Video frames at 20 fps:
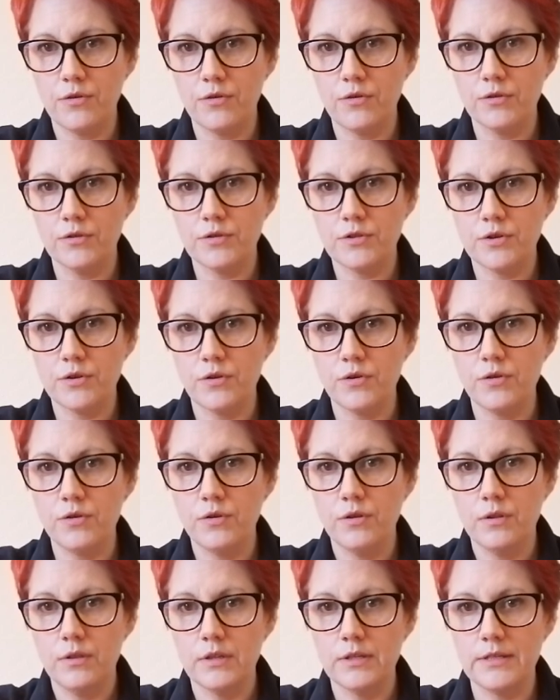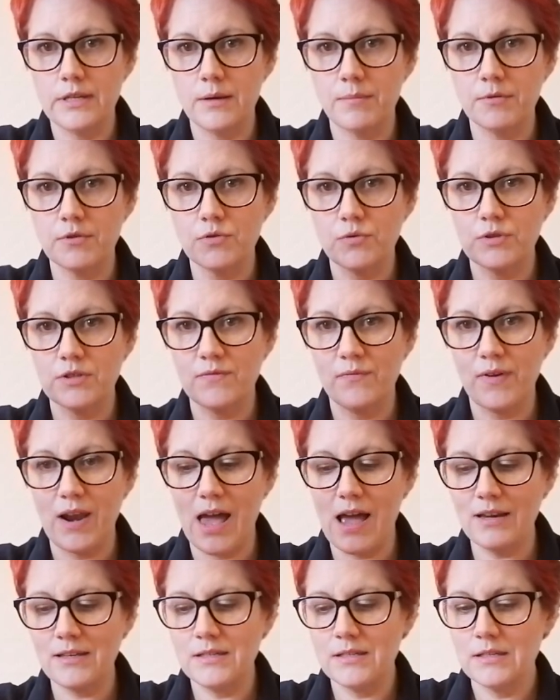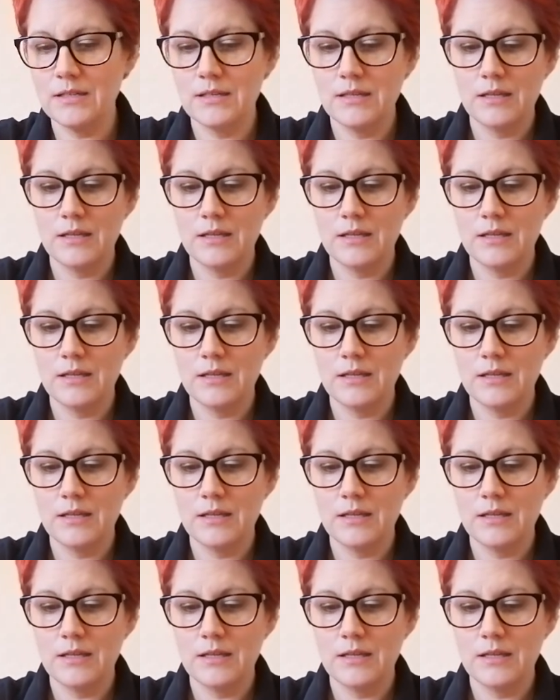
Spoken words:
onto the table so it's flat.